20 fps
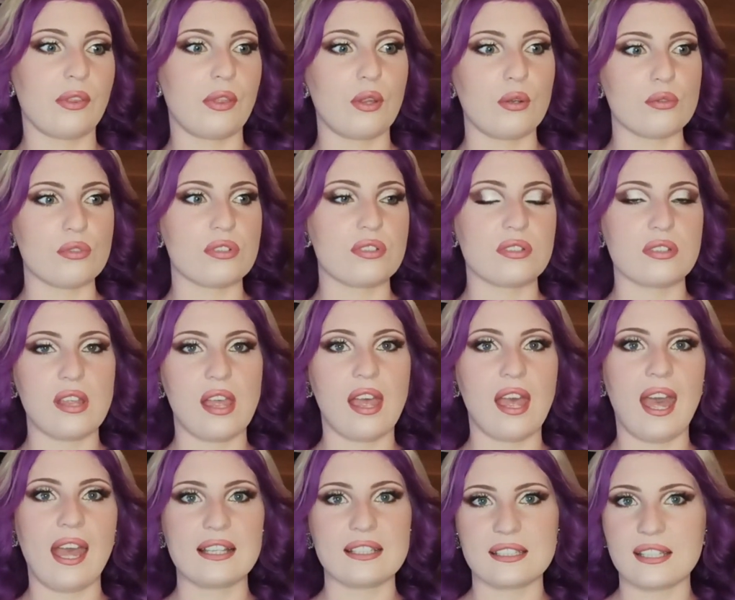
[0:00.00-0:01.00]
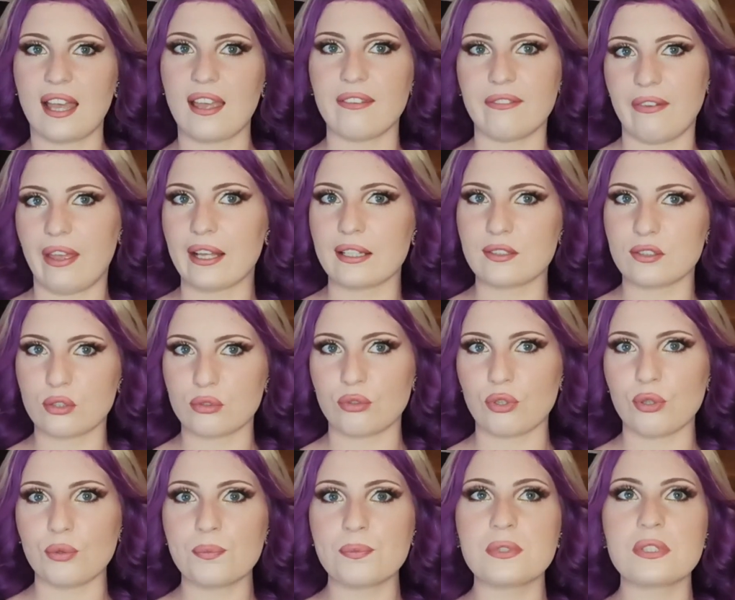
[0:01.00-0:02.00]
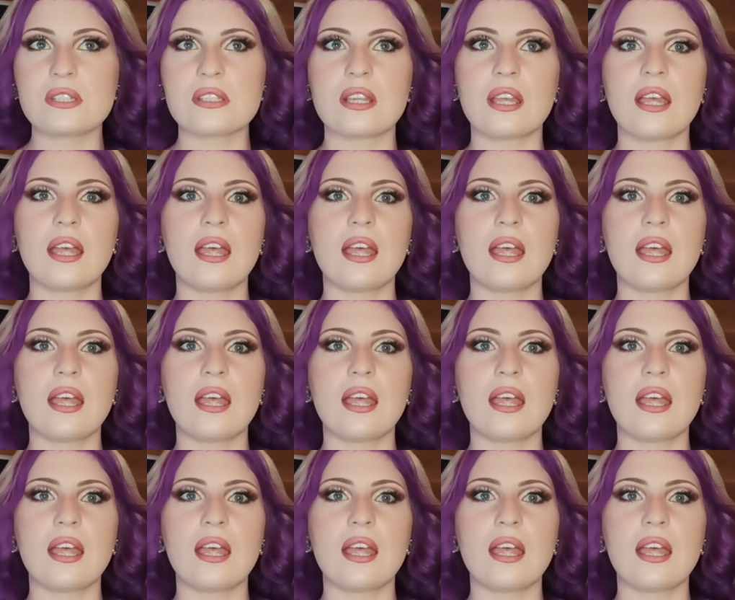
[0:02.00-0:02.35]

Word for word: those anti-vax groups